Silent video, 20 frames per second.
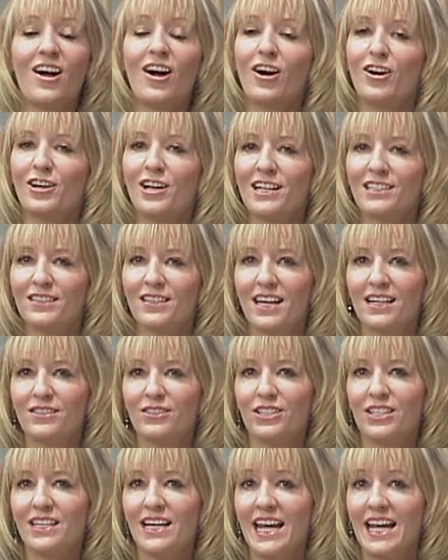Our next
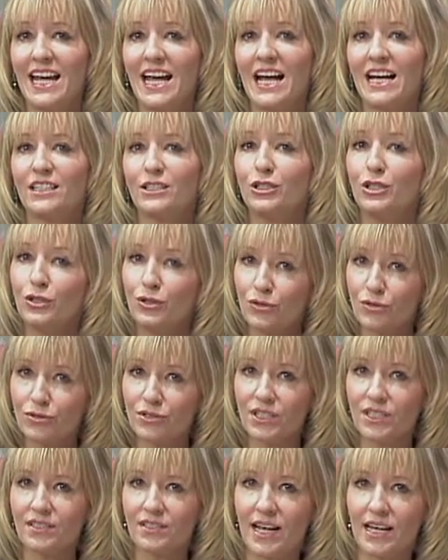guest today has
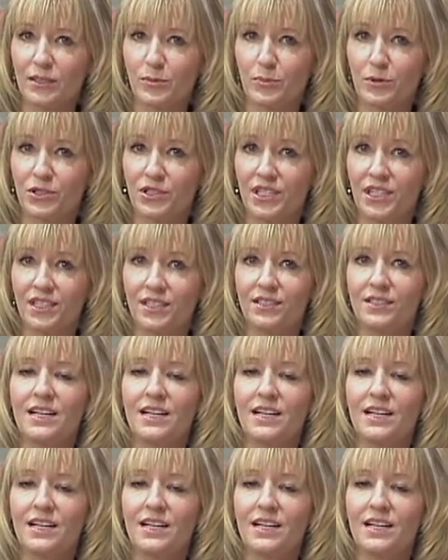used his expertise